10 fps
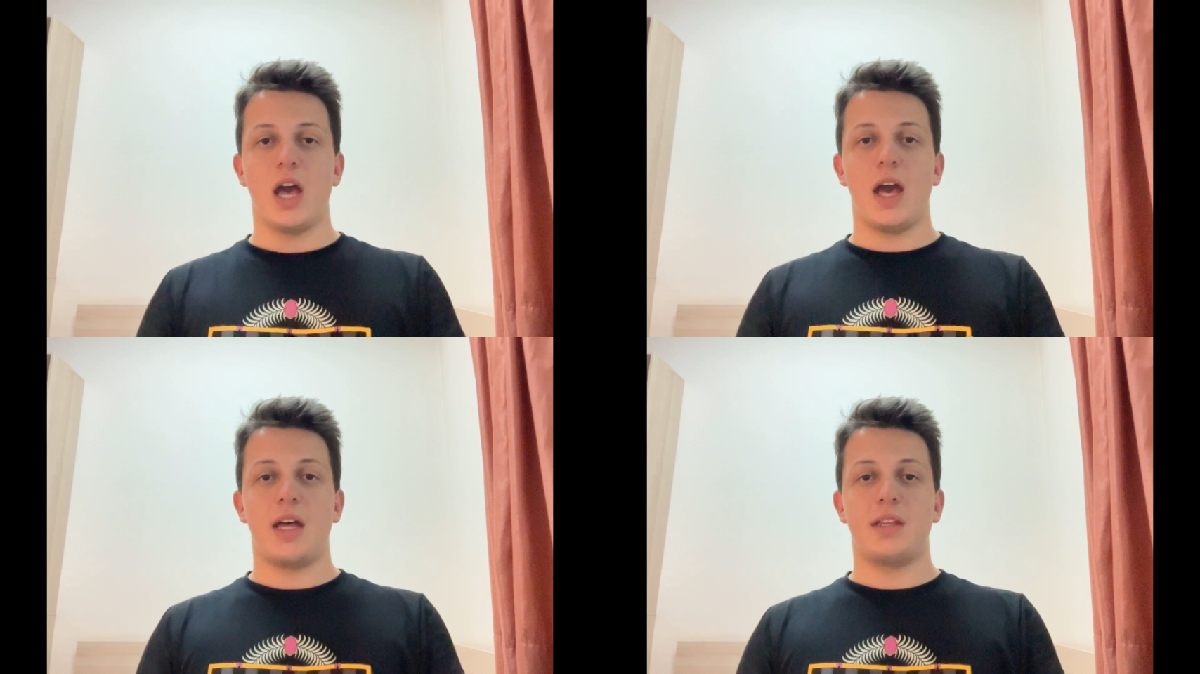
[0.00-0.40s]

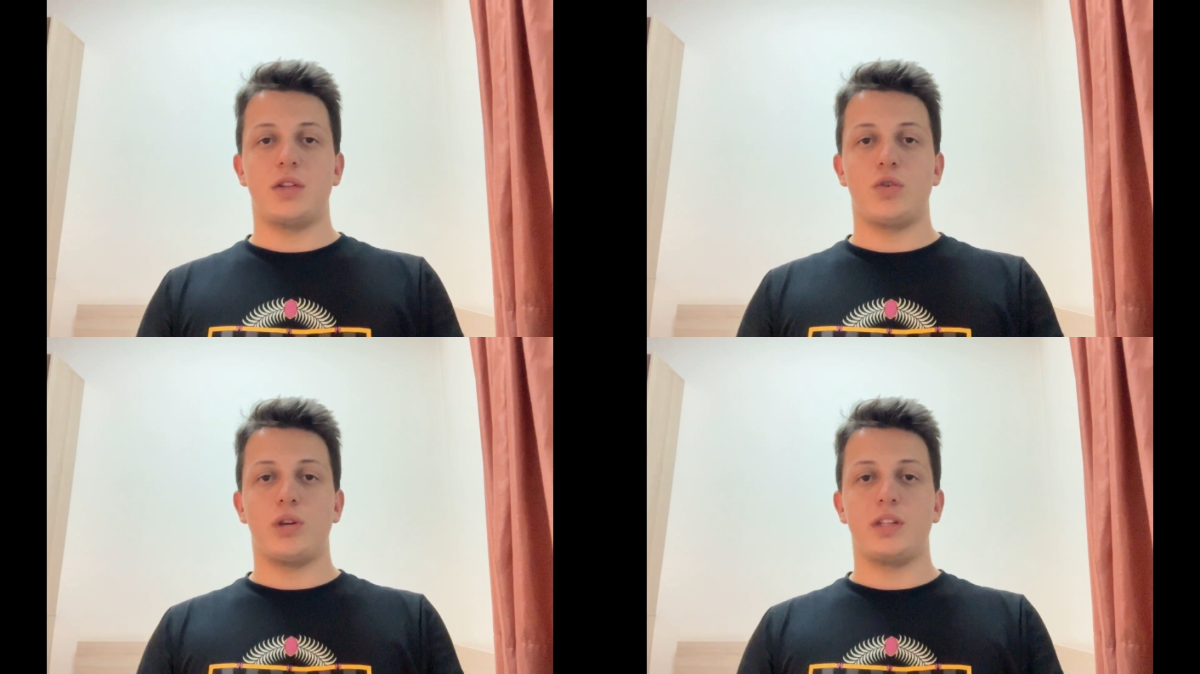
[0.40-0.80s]
and the
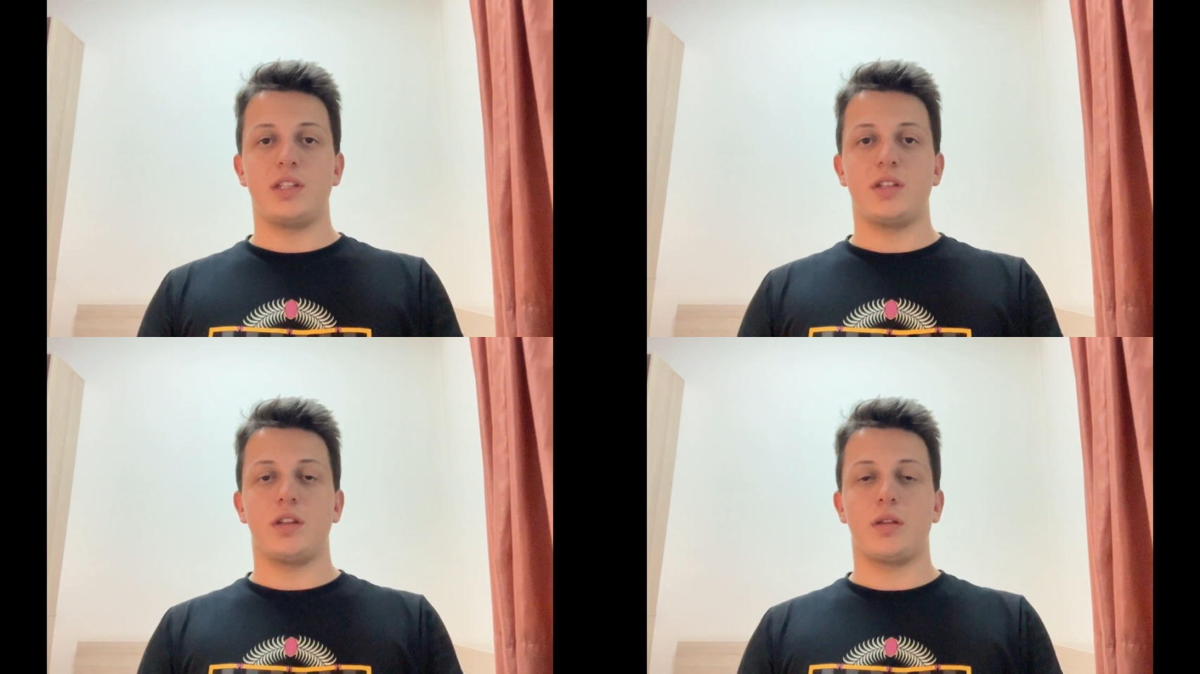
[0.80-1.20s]
current
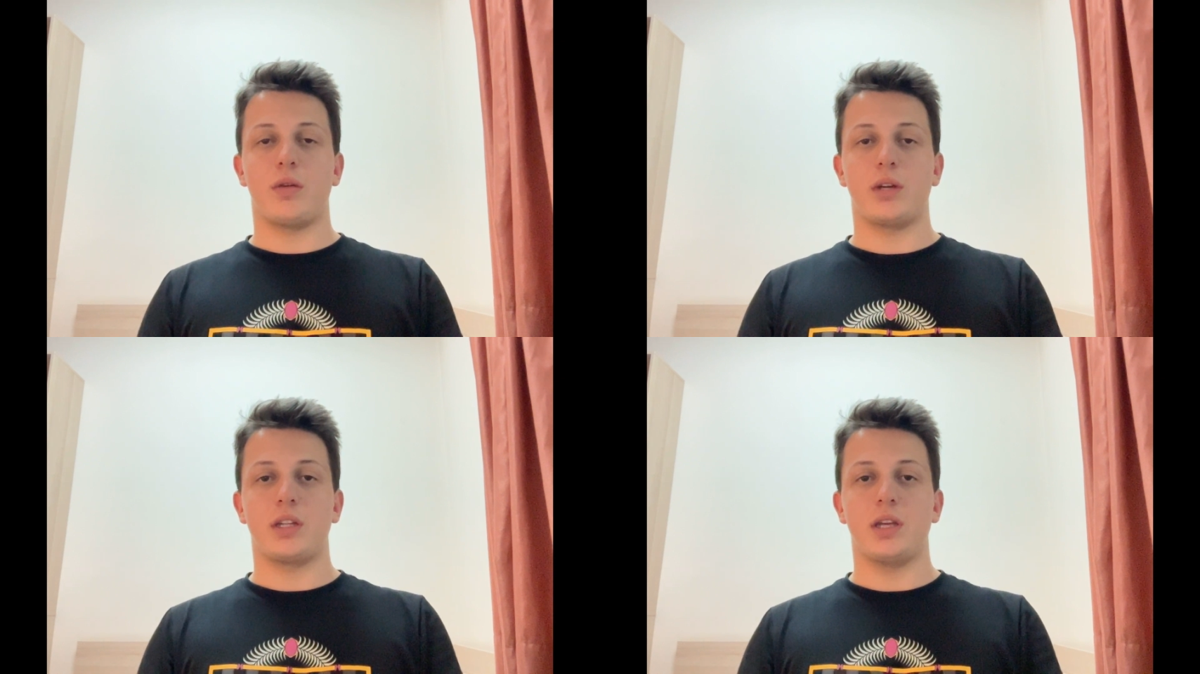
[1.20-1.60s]
in the
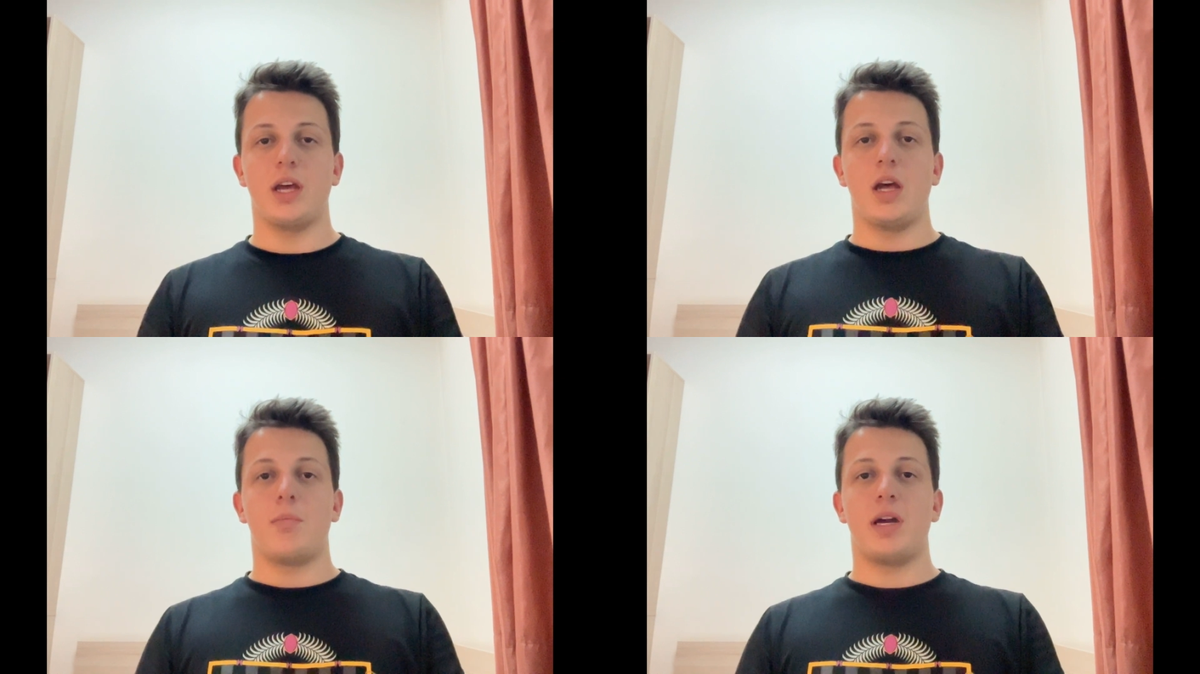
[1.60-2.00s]
circuit
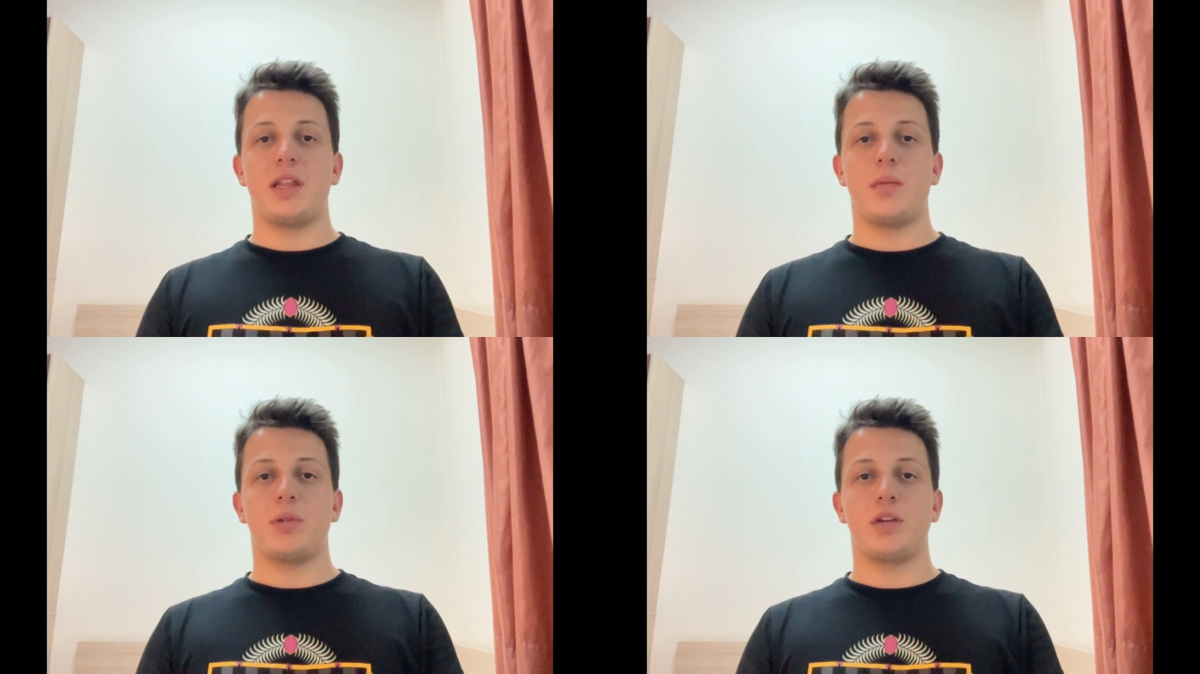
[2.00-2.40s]
by
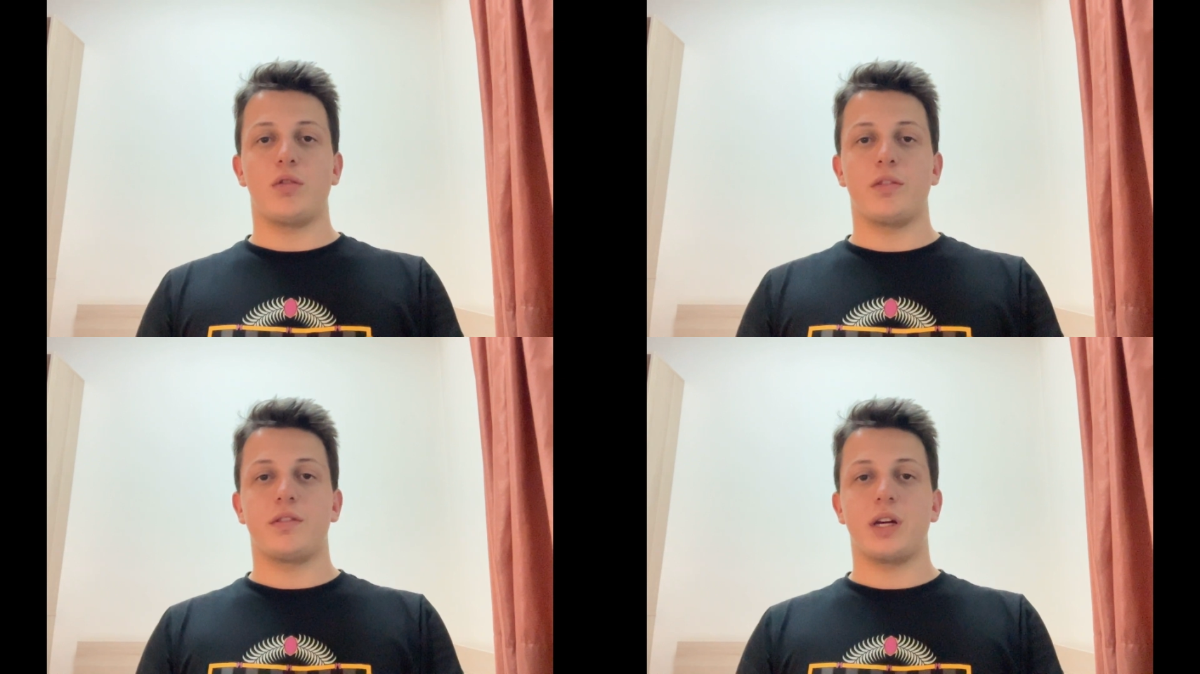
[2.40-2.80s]
simply
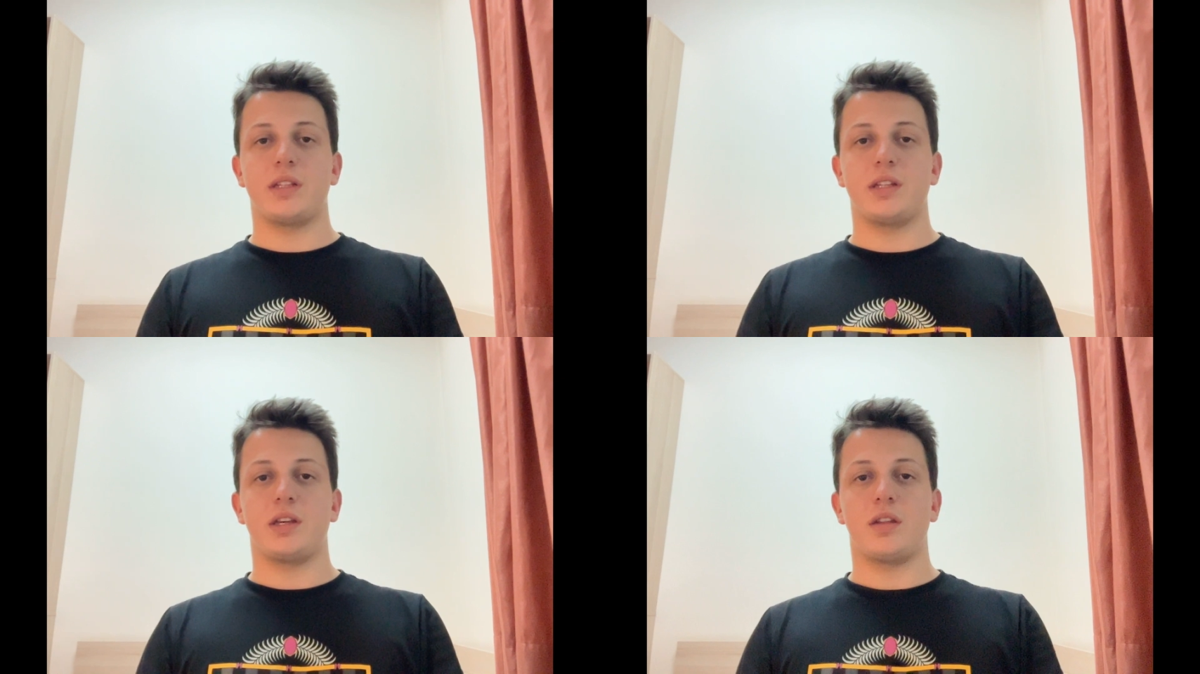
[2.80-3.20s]
constructing a